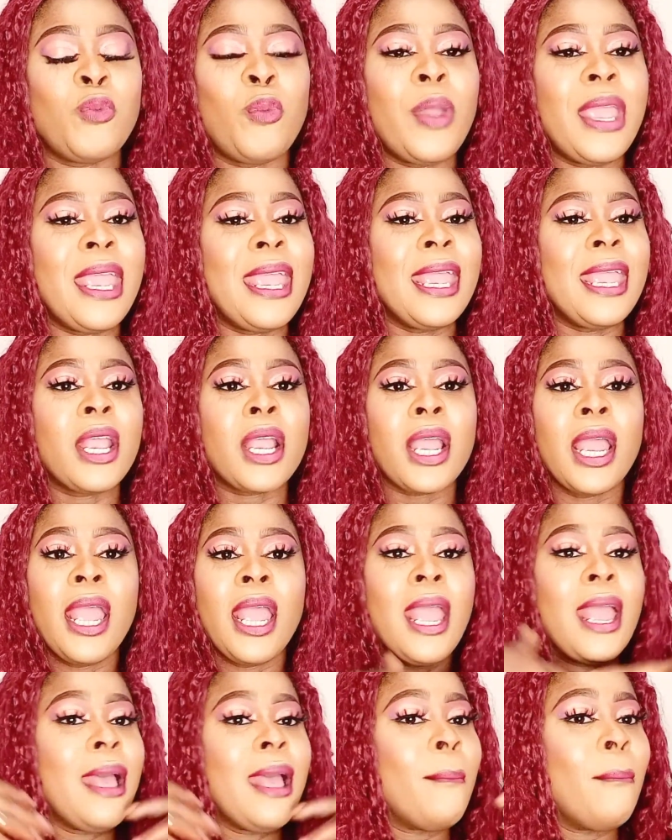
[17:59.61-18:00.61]
week,
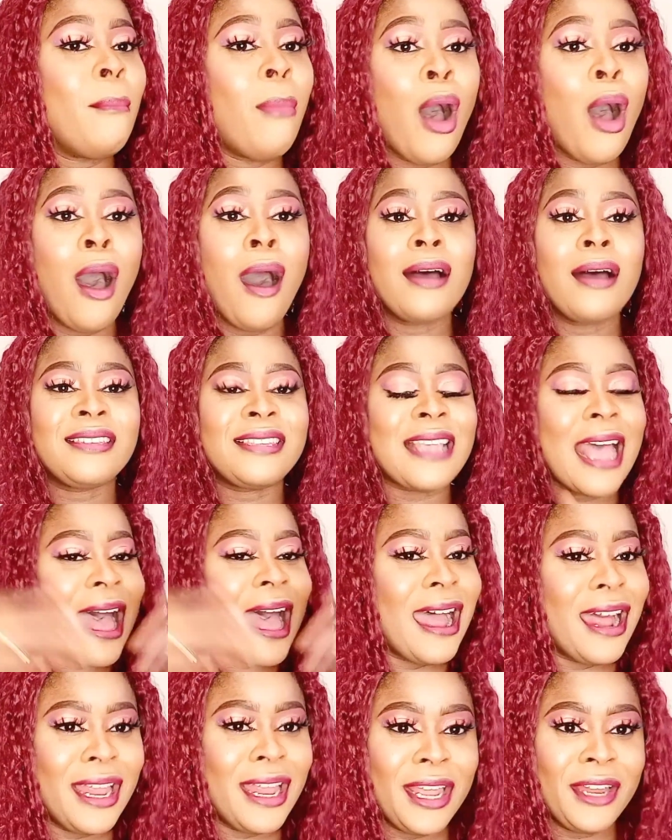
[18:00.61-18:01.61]
month
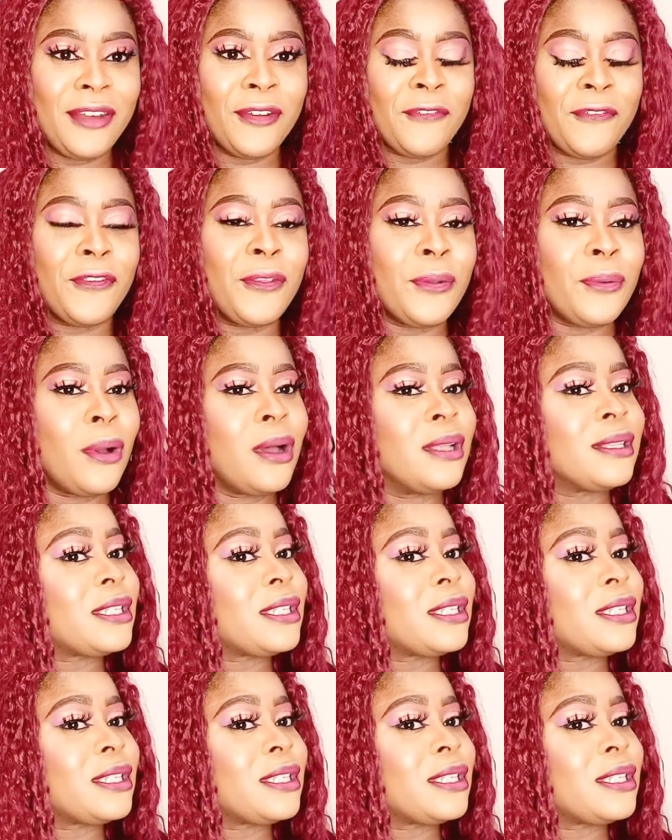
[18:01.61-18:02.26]
ahead of you.